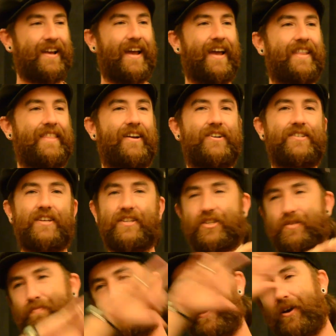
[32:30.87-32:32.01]
And there's a
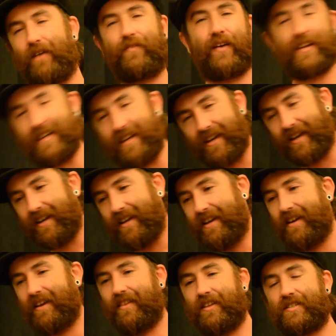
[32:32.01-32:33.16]
spin-off idea
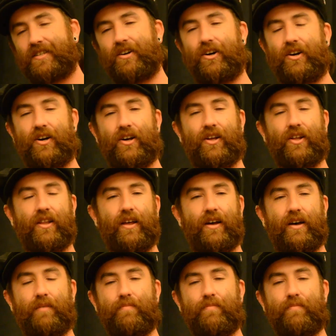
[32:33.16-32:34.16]
that's called,